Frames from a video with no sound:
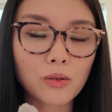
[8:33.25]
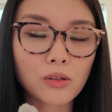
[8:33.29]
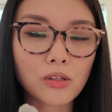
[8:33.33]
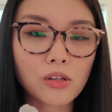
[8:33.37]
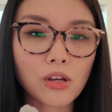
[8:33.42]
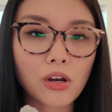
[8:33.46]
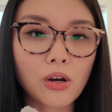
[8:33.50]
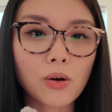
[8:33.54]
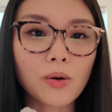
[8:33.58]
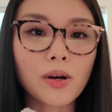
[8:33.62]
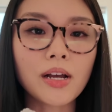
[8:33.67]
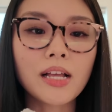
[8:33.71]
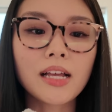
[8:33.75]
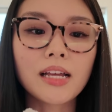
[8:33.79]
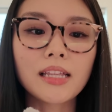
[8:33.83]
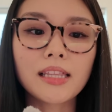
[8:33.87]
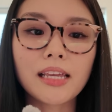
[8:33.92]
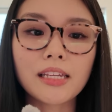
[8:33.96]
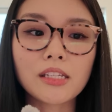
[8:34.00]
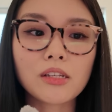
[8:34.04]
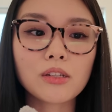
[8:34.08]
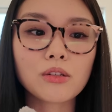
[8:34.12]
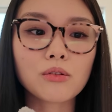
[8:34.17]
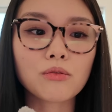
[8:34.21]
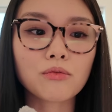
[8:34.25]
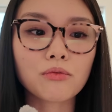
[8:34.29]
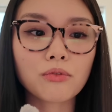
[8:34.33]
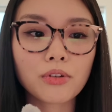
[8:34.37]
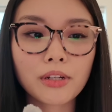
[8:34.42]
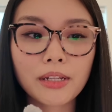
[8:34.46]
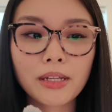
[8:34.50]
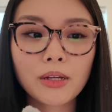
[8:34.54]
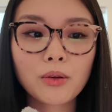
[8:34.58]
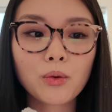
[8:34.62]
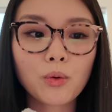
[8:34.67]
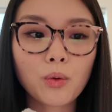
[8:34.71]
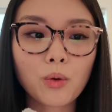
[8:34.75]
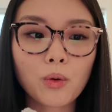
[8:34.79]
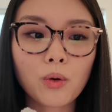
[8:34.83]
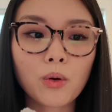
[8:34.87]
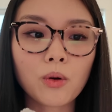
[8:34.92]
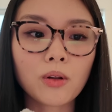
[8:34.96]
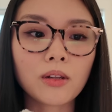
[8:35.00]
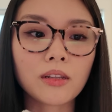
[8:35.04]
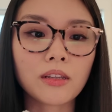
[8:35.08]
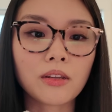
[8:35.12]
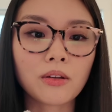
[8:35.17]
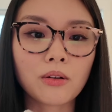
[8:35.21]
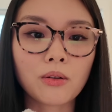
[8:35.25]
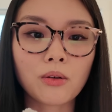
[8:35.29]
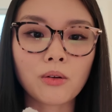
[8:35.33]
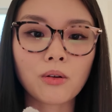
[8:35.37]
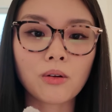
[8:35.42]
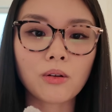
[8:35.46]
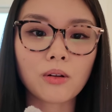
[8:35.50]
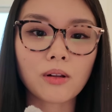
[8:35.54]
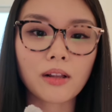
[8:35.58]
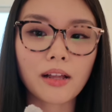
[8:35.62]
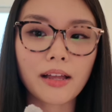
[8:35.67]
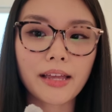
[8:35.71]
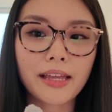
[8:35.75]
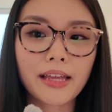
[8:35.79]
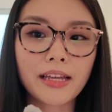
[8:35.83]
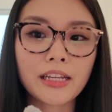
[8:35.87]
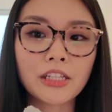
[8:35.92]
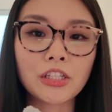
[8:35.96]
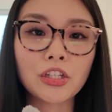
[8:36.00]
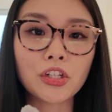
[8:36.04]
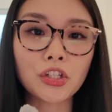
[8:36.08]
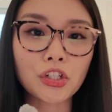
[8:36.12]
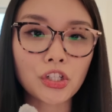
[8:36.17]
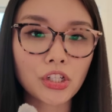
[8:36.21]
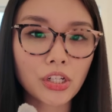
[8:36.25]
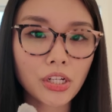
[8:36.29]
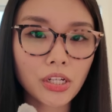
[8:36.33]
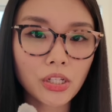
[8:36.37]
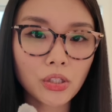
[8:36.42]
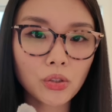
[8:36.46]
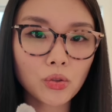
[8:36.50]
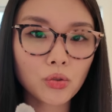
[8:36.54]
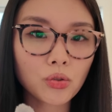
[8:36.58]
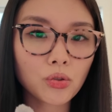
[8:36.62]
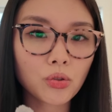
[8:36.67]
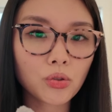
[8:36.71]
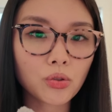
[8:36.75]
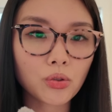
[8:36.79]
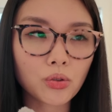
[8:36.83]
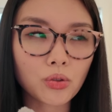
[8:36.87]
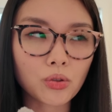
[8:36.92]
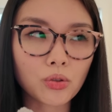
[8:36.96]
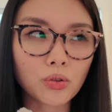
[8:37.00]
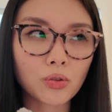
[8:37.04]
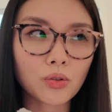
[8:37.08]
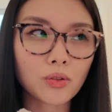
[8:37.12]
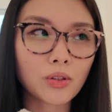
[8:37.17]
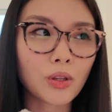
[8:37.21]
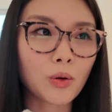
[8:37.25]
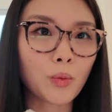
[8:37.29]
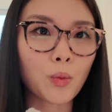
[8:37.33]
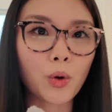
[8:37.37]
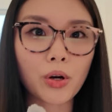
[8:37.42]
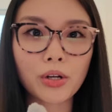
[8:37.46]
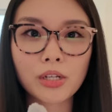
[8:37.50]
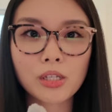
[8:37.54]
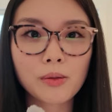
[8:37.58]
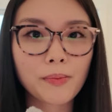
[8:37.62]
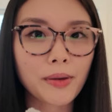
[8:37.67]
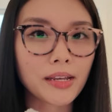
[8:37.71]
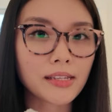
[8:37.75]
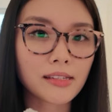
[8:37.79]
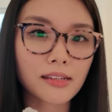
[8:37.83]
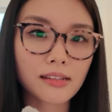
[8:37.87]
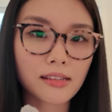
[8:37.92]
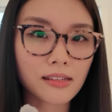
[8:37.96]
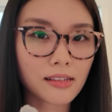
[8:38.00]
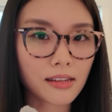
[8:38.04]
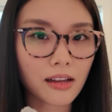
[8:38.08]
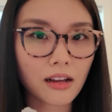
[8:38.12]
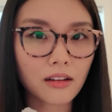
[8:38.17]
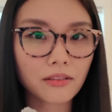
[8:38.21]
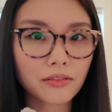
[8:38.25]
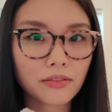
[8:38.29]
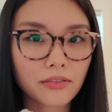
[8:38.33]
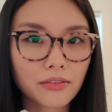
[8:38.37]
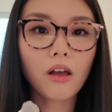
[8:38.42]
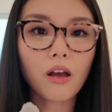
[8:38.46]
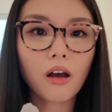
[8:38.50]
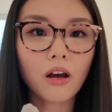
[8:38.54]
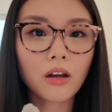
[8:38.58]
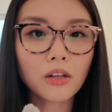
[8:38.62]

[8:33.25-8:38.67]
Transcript: So this is a really cool little addition to the workspace itself.